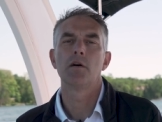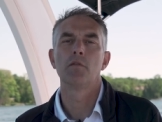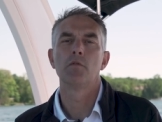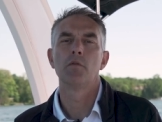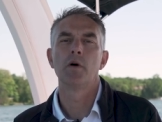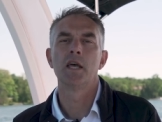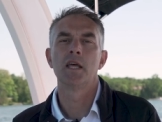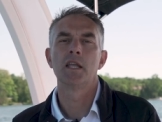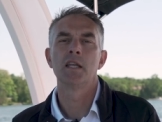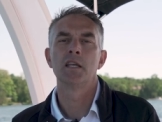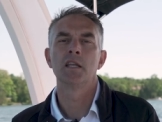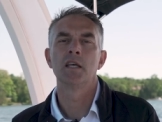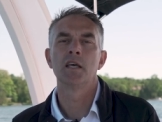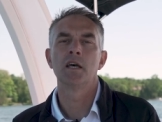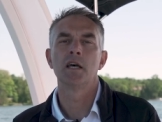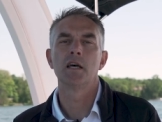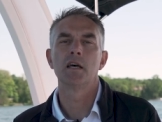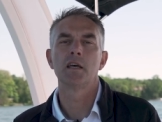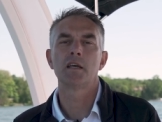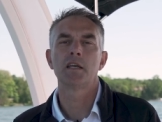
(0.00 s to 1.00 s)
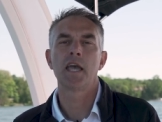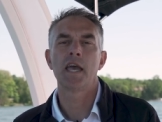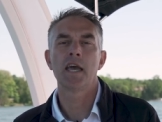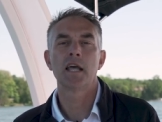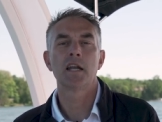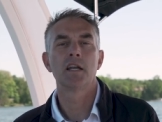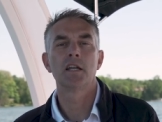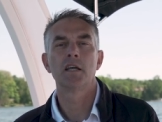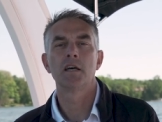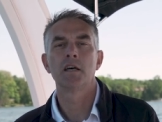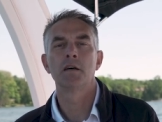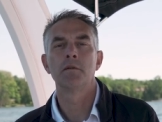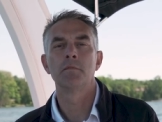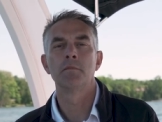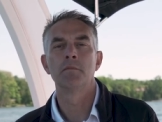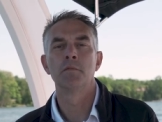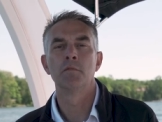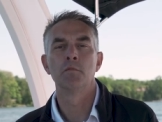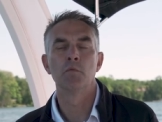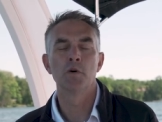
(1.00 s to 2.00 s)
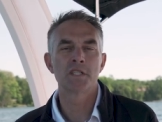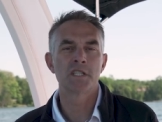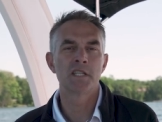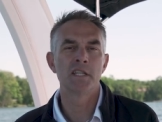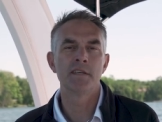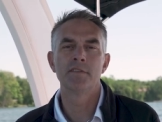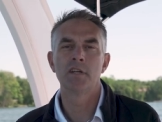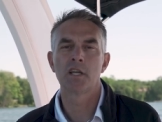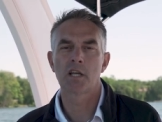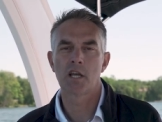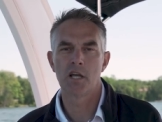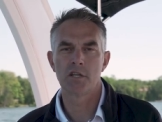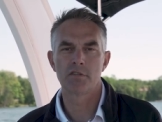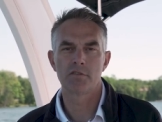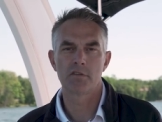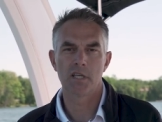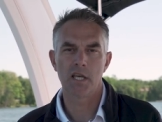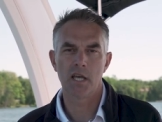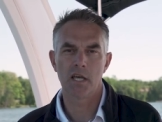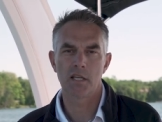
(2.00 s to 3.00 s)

when Canada wasn't even a country